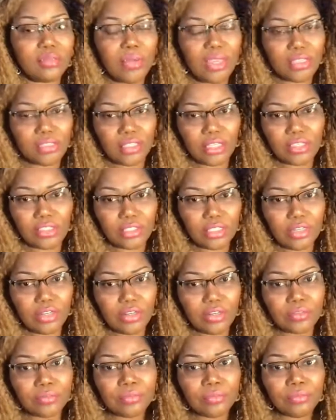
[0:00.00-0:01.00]
a space
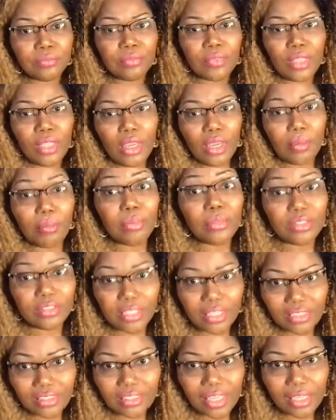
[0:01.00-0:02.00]
engineer,
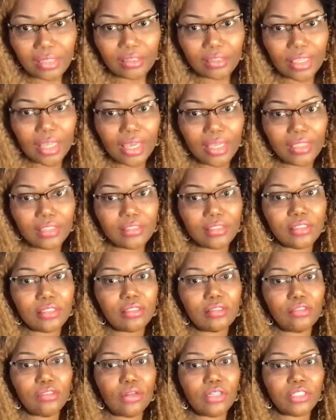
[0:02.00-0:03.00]
building
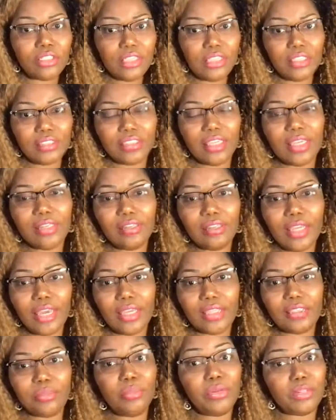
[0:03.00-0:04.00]
satellites, launching
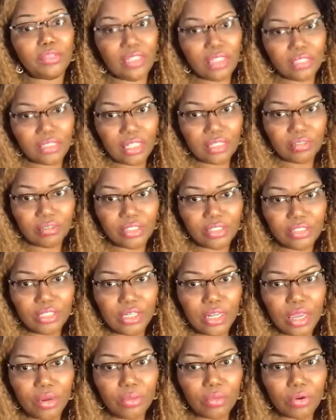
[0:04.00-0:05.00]
satellites, building
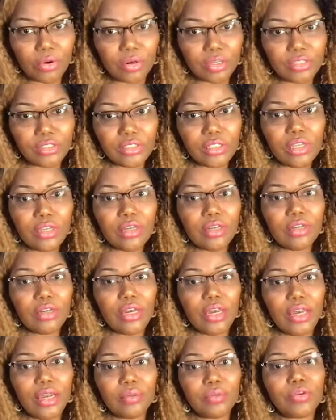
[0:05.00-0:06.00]
television networks,
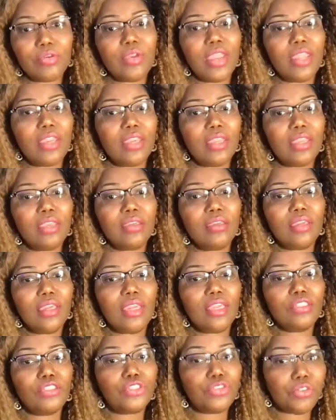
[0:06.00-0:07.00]
creating
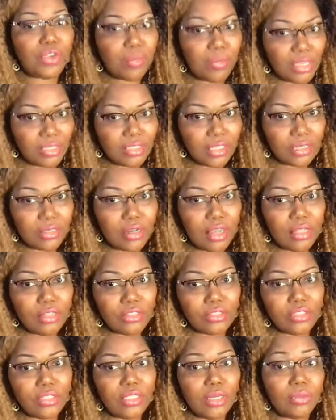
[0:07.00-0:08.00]
a streaming
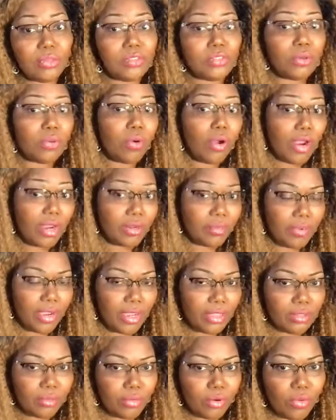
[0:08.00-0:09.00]
technology that was acquired
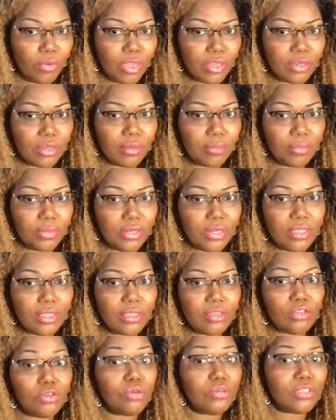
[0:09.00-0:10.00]
by the Boeing
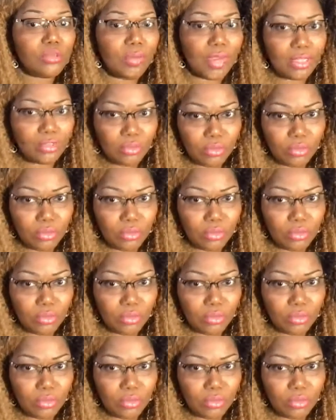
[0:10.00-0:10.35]
company, used by